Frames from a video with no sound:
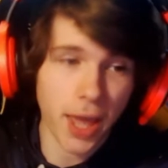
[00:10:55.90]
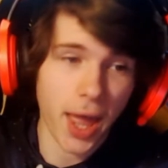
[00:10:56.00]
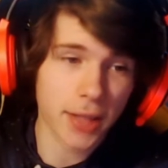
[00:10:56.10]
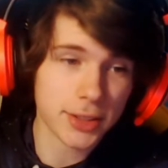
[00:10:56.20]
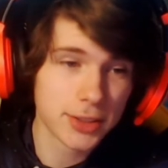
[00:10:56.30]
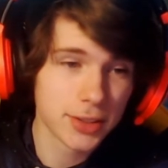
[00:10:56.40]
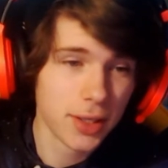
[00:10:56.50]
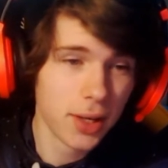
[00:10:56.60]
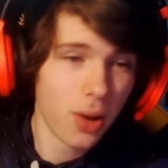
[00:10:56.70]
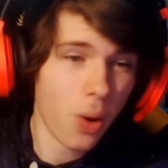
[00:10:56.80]
asks,
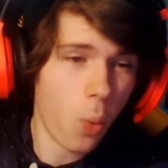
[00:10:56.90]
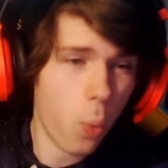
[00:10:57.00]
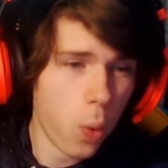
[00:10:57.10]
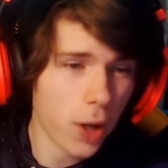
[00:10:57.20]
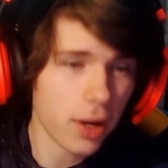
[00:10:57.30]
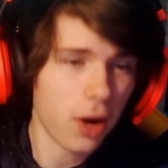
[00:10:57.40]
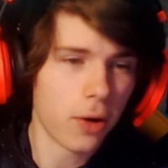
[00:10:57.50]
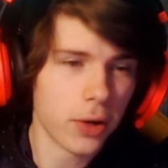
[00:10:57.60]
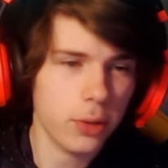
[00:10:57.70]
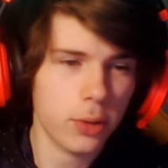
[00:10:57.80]
what
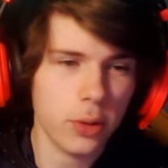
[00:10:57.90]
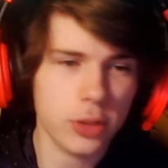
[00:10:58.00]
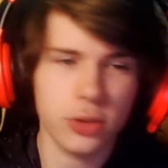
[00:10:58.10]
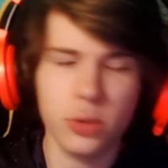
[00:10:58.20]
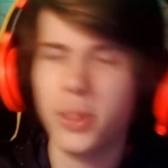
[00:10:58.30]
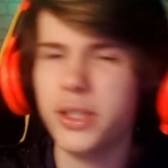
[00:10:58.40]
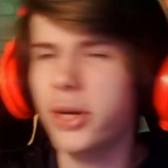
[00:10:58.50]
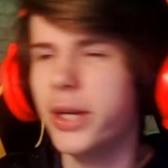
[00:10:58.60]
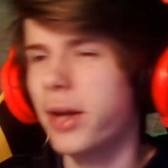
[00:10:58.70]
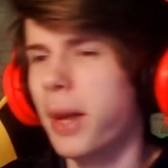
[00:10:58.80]
are you going to do when you
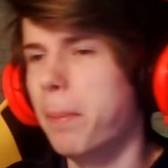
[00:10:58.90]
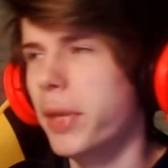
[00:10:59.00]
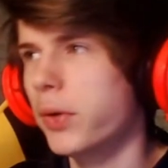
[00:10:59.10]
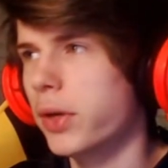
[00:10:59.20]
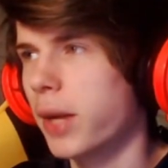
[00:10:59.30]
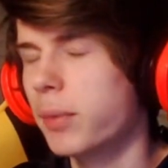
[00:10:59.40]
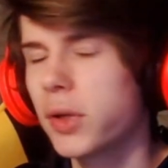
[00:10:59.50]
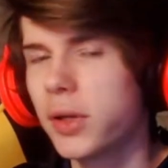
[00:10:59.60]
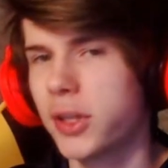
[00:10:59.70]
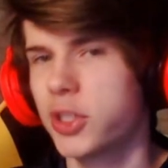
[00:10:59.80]
hit a million? I'm
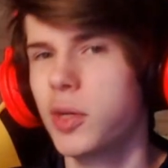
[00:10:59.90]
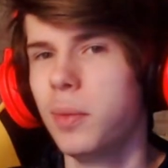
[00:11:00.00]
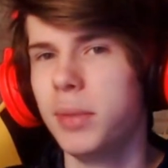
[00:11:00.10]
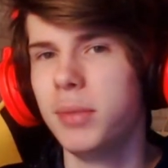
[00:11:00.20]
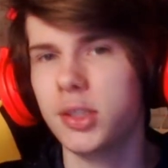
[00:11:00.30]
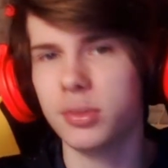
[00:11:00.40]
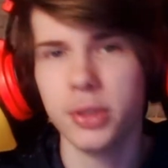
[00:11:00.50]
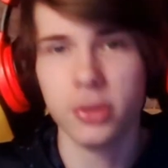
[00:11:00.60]
gonna assume he means a million